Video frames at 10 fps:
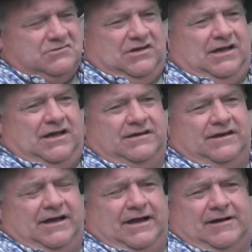
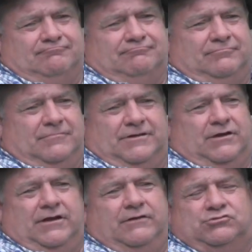and uh,
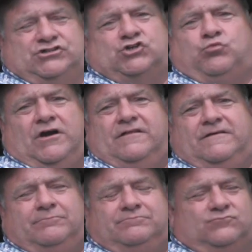it, it was just one of
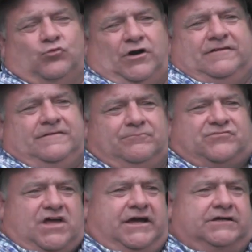them one of them
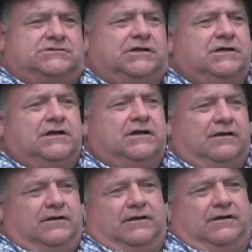things.
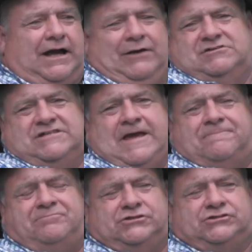I was
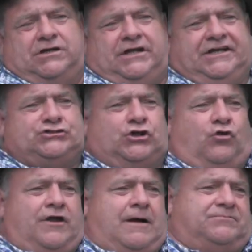there fishing. He
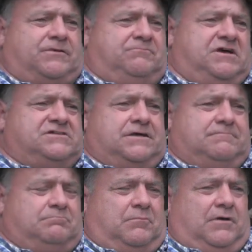showed up to
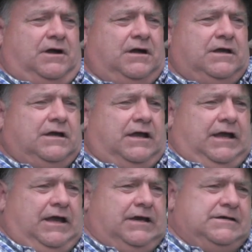visit,
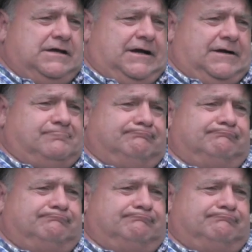and um,